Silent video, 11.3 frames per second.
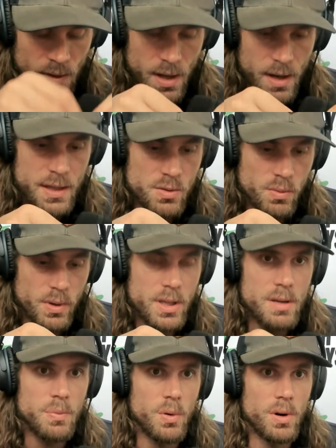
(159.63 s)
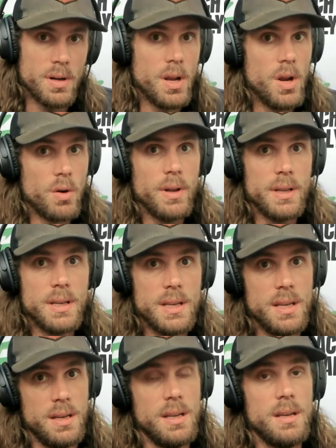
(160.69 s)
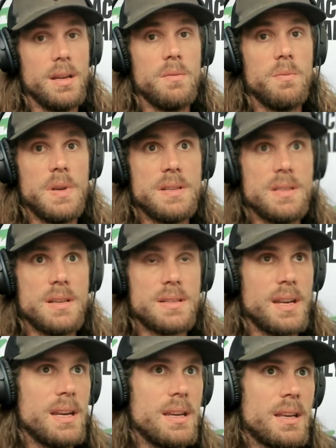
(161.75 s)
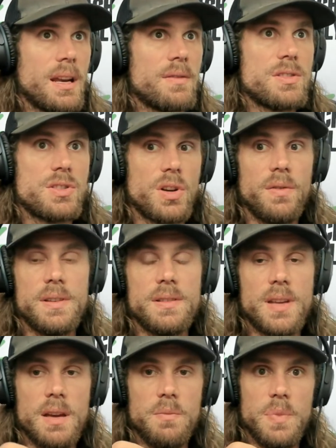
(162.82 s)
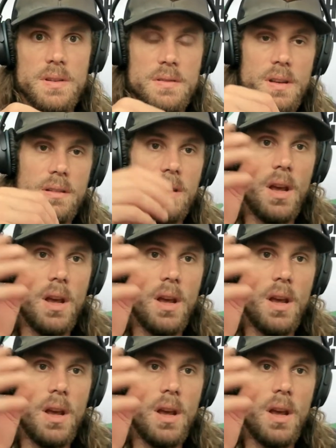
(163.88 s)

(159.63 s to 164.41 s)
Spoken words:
That I think is really important, really in business and any kind of service type business,